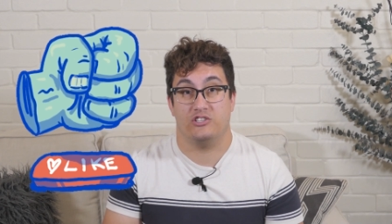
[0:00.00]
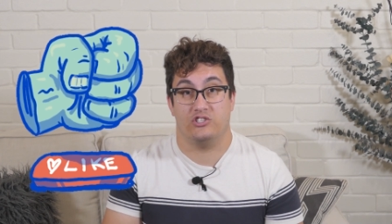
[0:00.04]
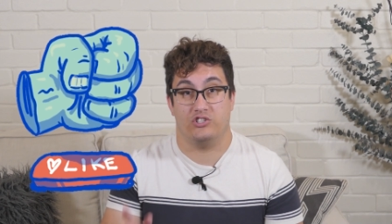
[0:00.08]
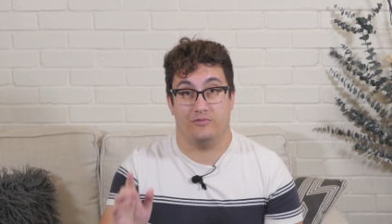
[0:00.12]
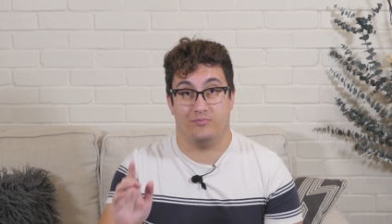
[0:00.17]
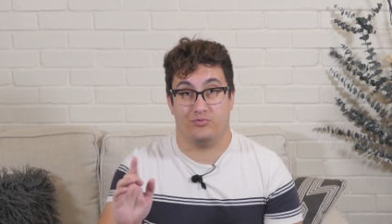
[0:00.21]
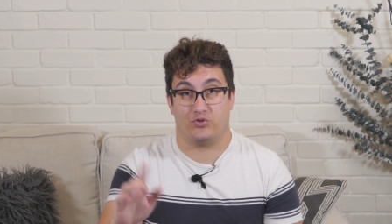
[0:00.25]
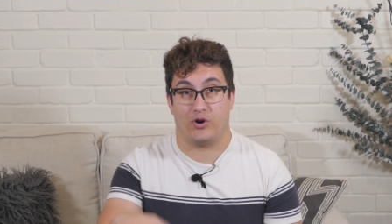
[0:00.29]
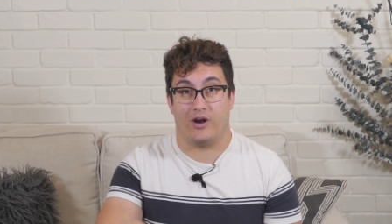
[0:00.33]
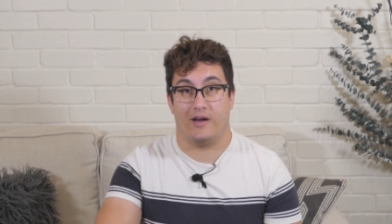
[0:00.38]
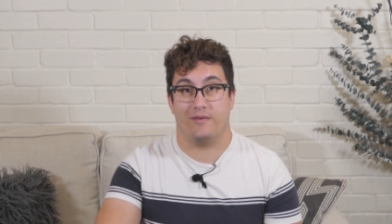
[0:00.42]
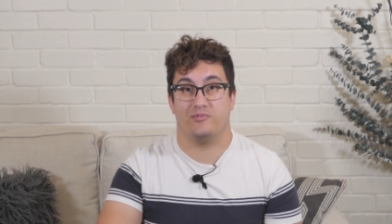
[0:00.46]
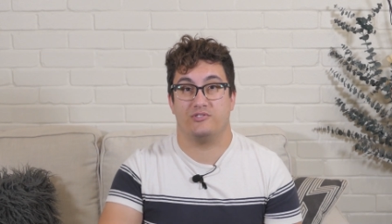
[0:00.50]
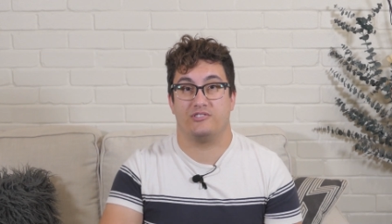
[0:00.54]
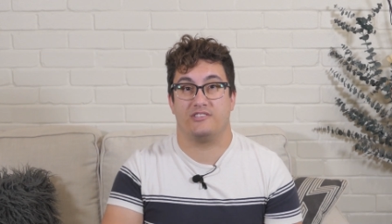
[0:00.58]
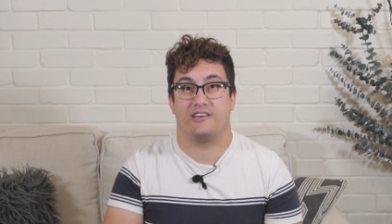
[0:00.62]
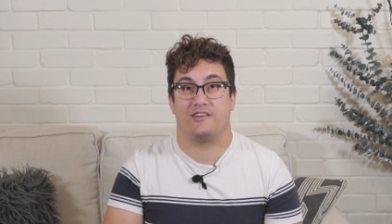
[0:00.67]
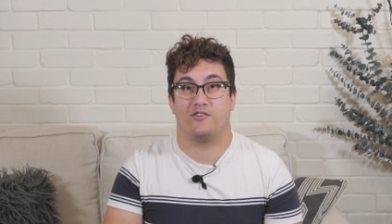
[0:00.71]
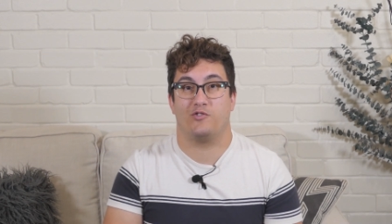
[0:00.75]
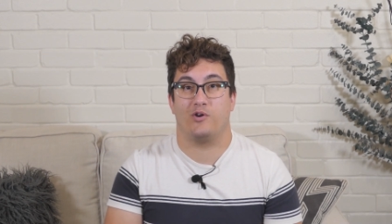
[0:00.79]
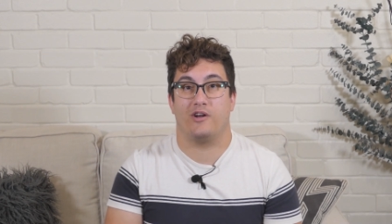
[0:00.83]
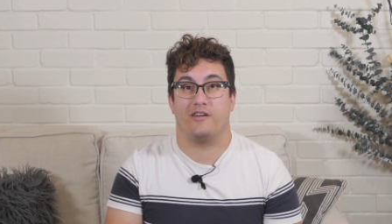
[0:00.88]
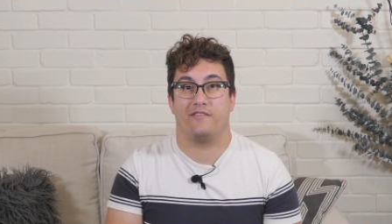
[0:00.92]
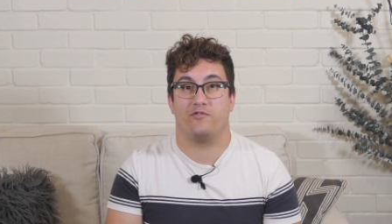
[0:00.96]
Subscribe and
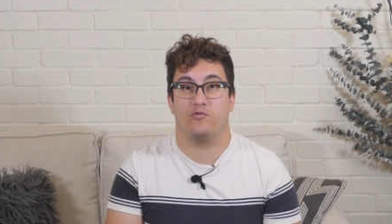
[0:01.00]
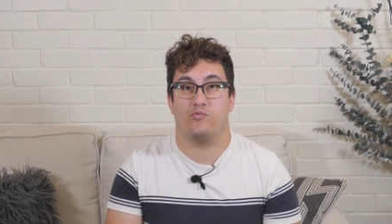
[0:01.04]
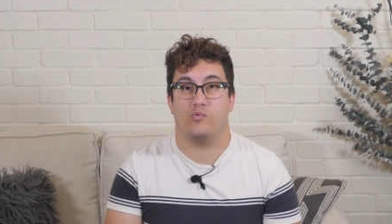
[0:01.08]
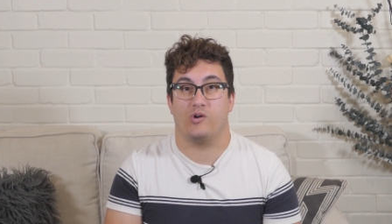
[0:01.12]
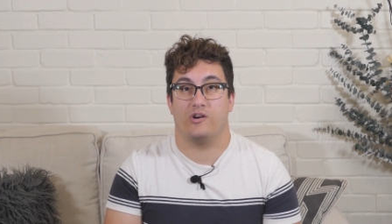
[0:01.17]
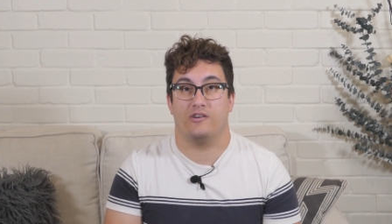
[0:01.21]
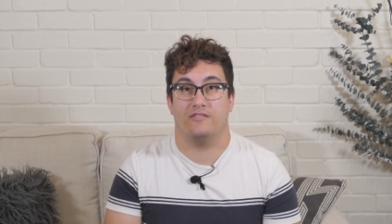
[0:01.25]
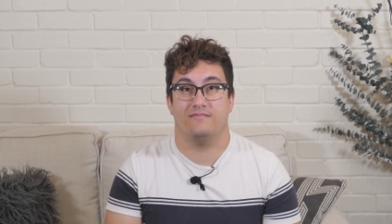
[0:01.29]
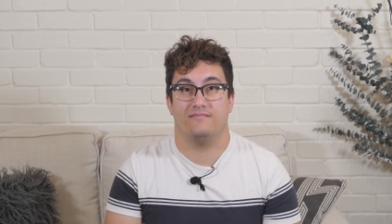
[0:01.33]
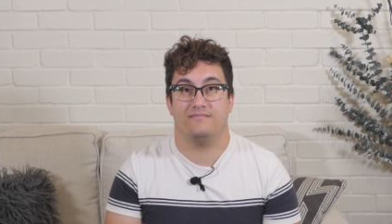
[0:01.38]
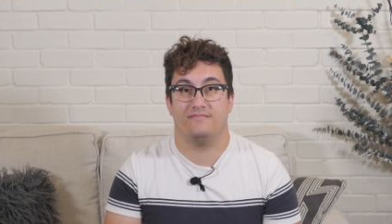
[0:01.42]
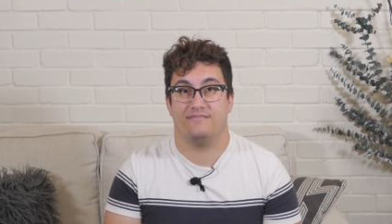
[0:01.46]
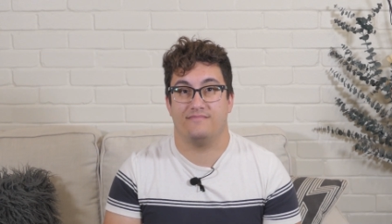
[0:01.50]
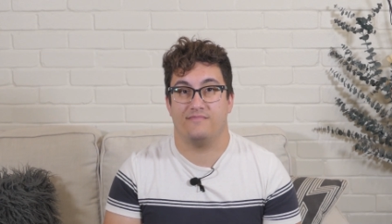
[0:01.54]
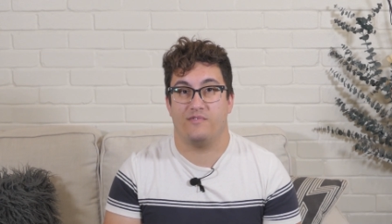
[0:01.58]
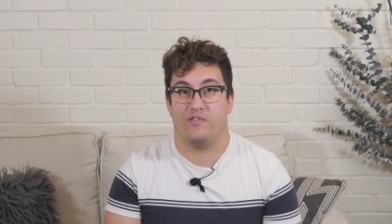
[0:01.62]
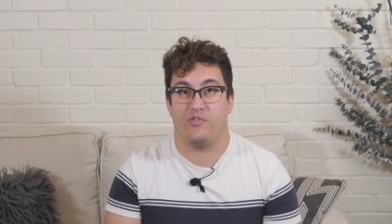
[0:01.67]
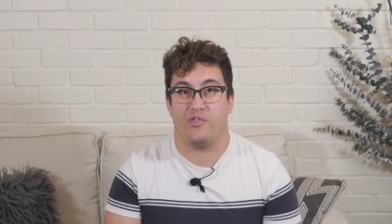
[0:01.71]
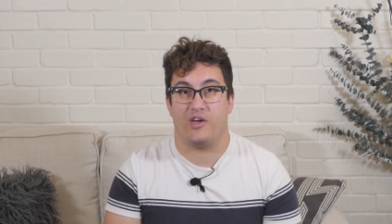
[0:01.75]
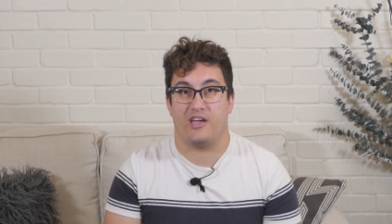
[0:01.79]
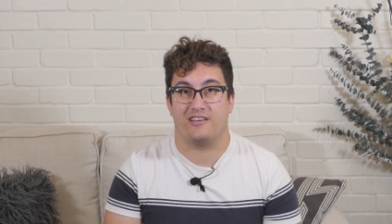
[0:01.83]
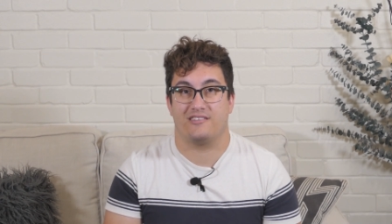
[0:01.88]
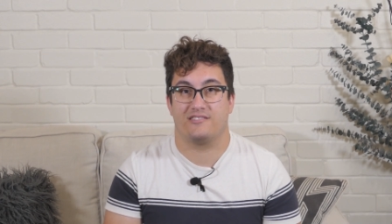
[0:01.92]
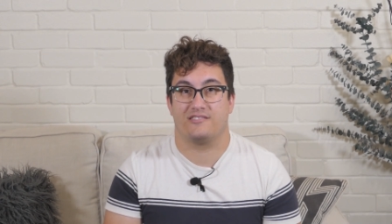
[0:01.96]
stick around for more.
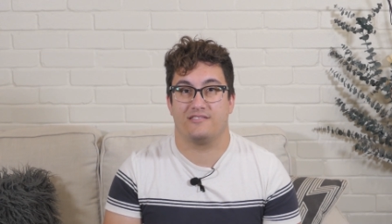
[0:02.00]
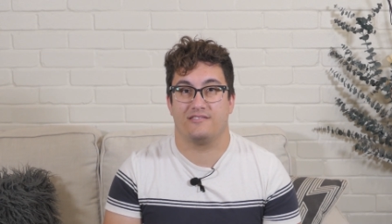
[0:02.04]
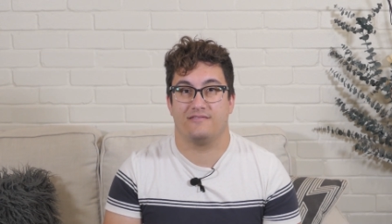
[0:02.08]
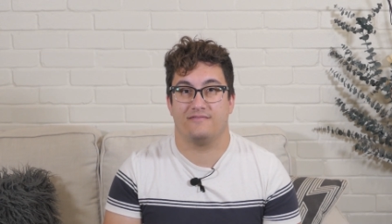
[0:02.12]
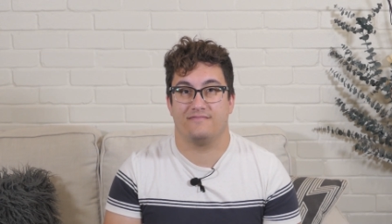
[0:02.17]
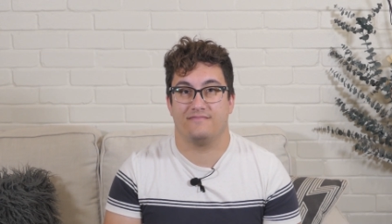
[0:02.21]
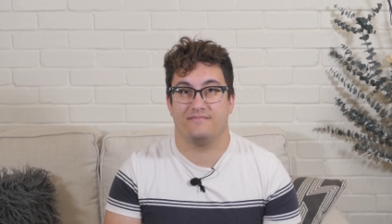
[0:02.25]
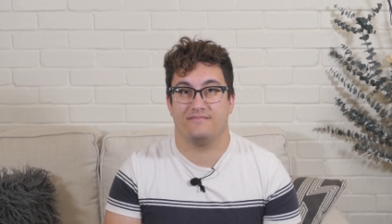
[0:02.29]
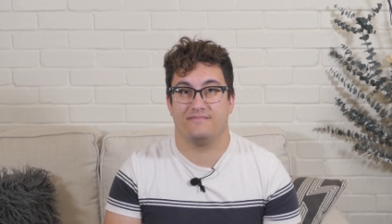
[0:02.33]
Thanks.